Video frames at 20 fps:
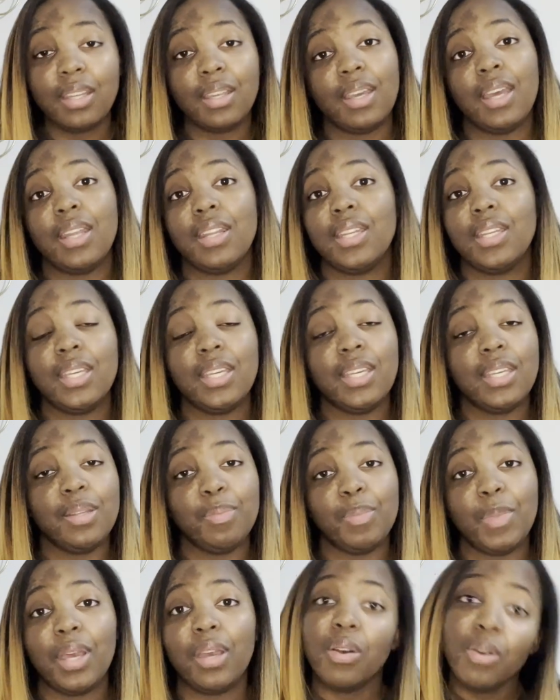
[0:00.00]
I didn't hit
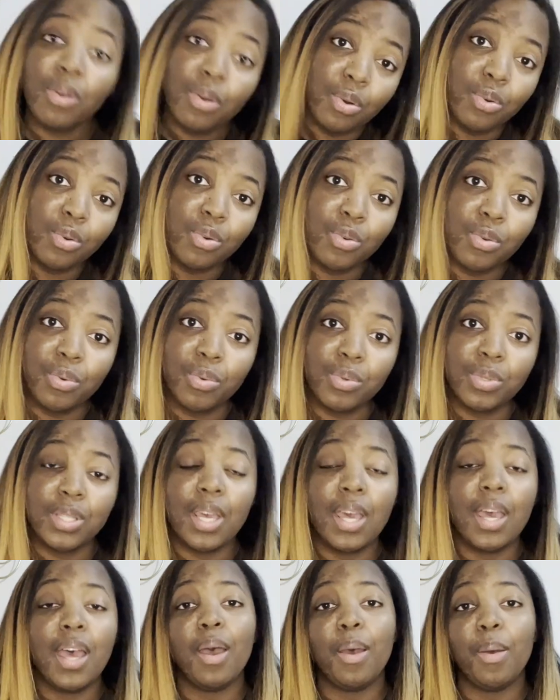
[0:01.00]
my goals,
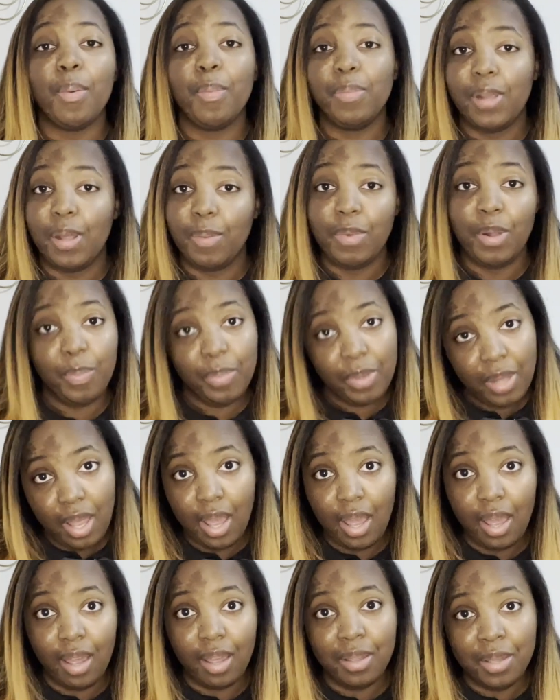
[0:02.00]
blah, blah,
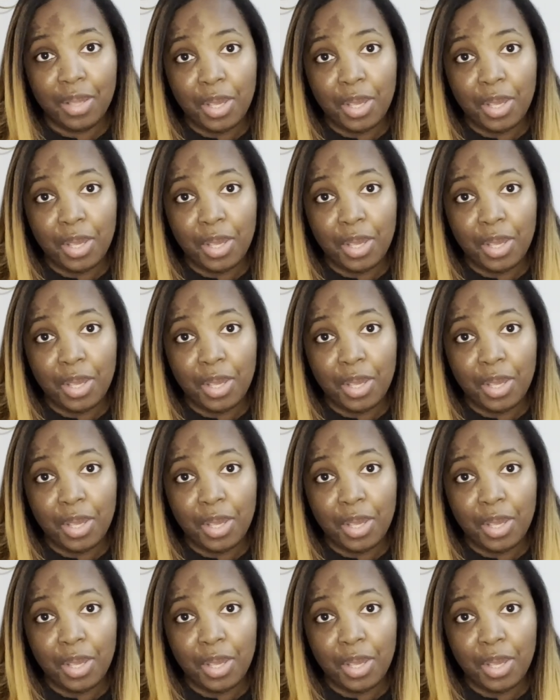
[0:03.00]
blah.